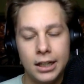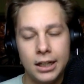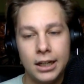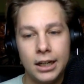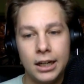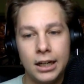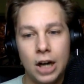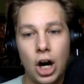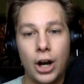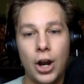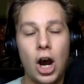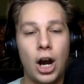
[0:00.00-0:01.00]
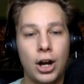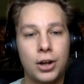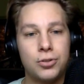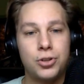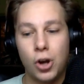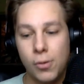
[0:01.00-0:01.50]
on
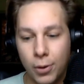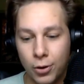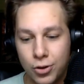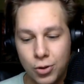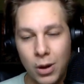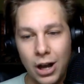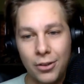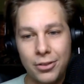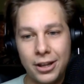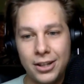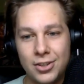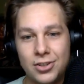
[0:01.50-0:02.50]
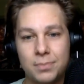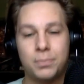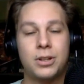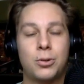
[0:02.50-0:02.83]
October 12th as